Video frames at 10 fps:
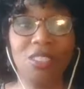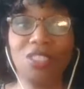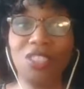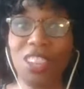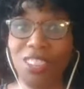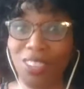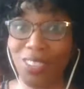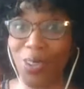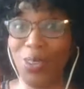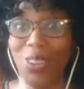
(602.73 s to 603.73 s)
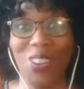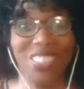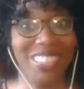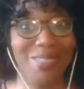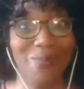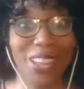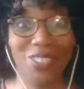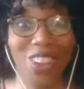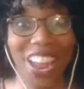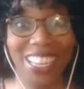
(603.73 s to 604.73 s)
just so you don't see my
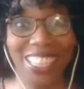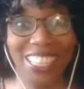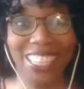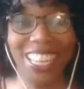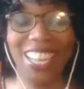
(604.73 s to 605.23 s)
dryness